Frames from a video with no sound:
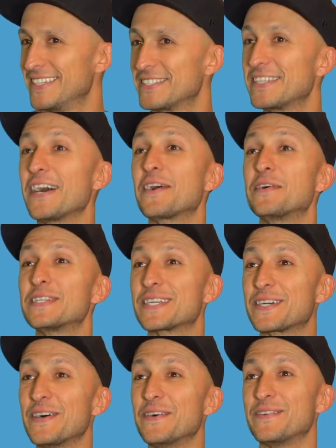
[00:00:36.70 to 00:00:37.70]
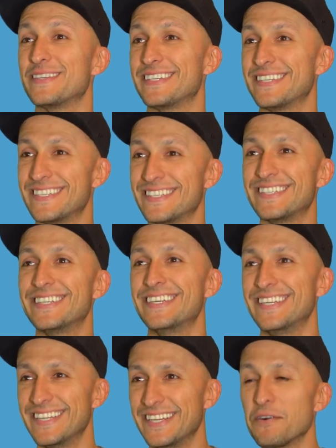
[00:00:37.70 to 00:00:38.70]
Sock is a coat.
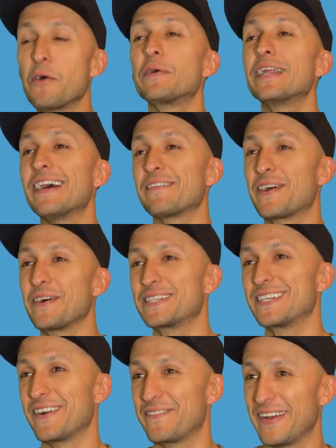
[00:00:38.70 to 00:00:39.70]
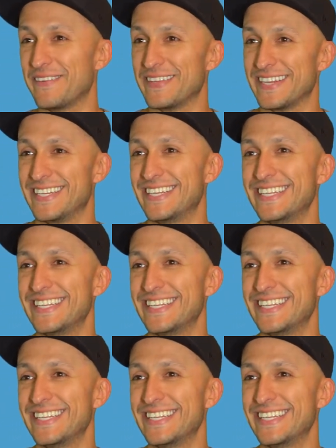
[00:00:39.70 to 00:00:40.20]
Oh, we didn't have coats in our family.